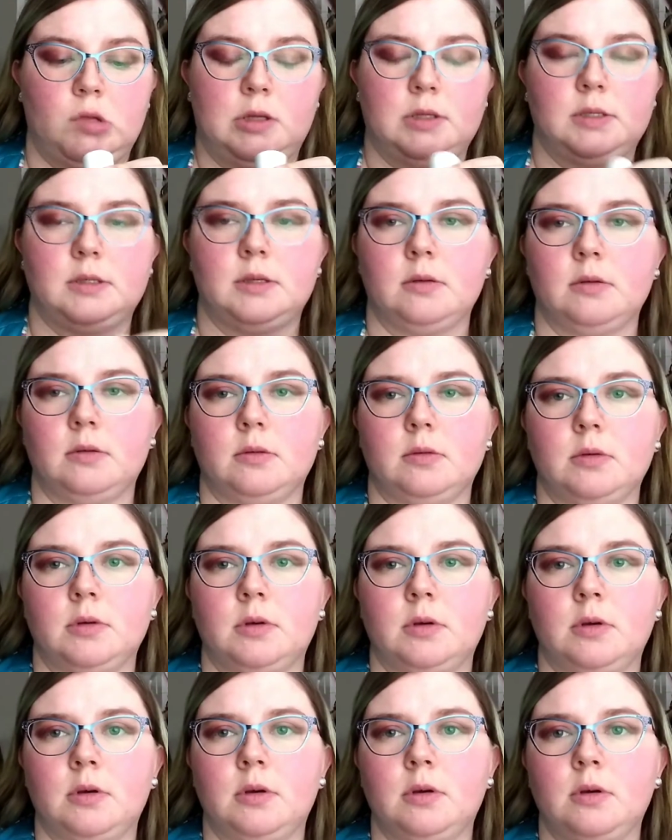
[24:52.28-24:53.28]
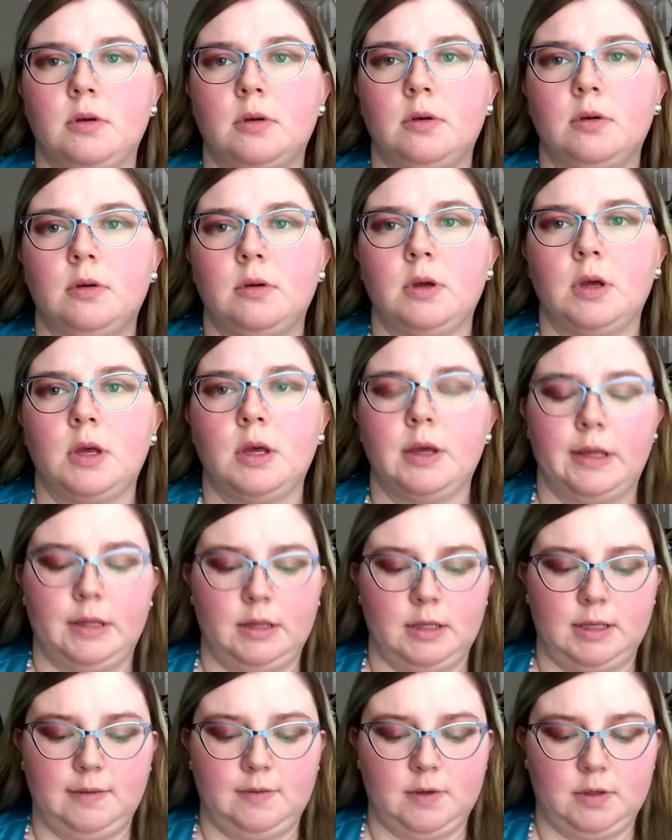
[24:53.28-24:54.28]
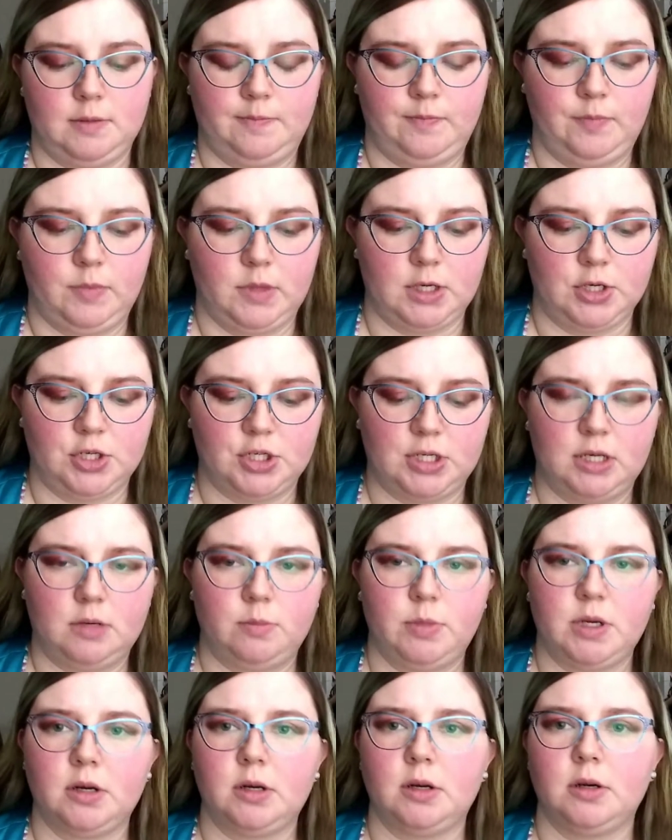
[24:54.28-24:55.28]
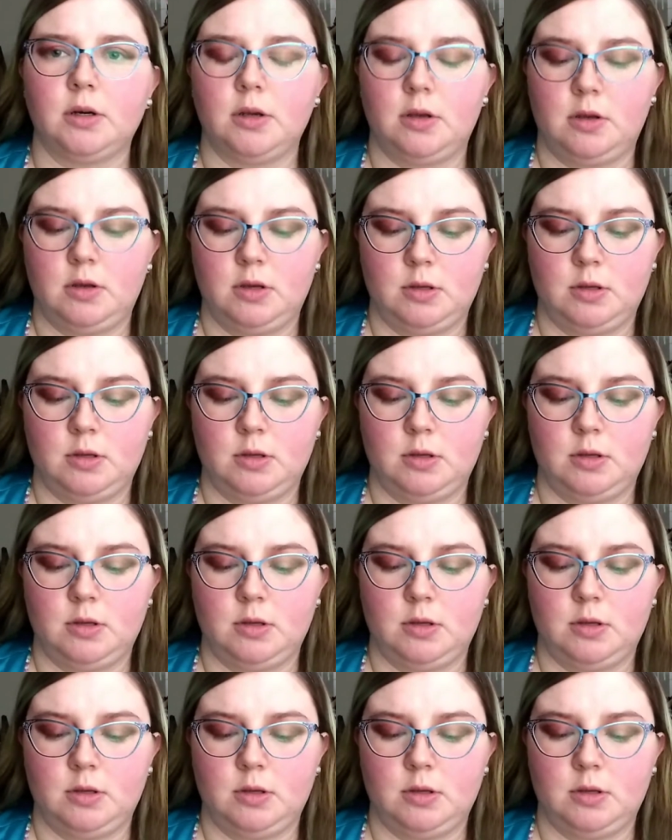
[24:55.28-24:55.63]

So I have a shade picker,